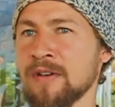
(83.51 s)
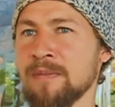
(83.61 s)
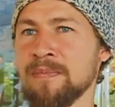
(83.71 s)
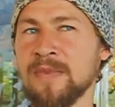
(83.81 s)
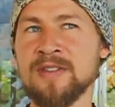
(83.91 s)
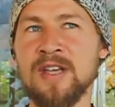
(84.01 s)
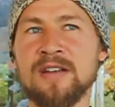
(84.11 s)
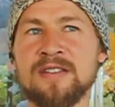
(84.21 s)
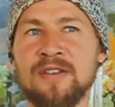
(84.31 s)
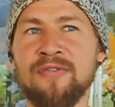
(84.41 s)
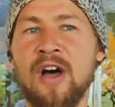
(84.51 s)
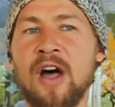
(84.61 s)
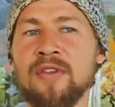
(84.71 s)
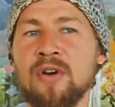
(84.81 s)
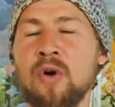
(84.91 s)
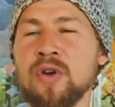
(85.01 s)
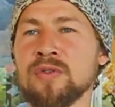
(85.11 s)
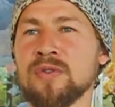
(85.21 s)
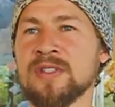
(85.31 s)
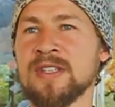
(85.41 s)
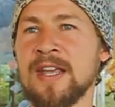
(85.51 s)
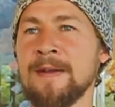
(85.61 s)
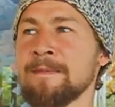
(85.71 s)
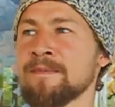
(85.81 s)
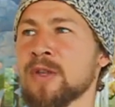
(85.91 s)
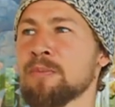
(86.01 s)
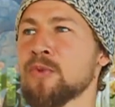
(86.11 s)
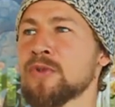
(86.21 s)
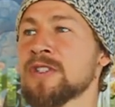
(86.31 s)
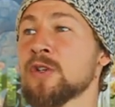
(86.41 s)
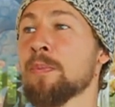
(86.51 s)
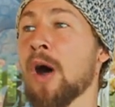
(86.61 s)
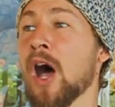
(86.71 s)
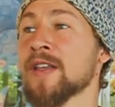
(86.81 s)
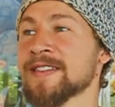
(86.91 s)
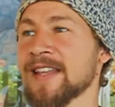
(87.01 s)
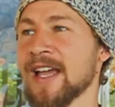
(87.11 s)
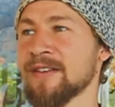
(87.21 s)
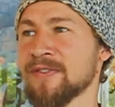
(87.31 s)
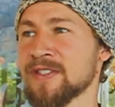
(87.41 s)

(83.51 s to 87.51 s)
the sun is the father, or you could say the moon is your past life,